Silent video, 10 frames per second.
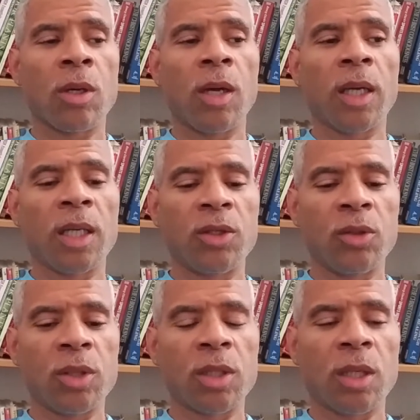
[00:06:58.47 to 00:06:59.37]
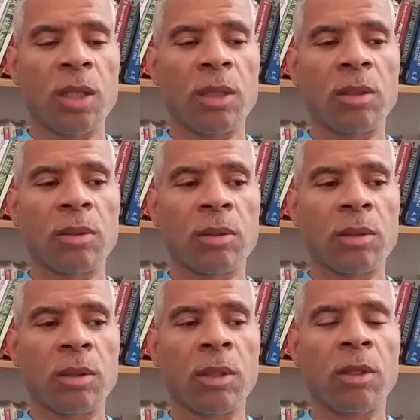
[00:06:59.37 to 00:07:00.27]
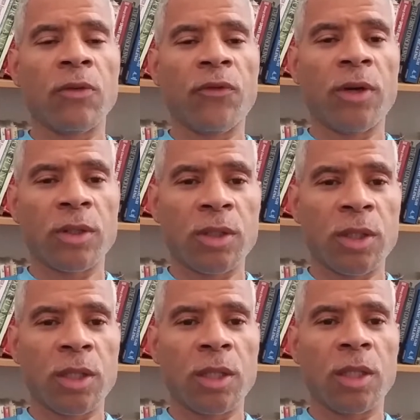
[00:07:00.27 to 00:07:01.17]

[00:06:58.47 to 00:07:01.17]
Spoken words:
I guess you could say, function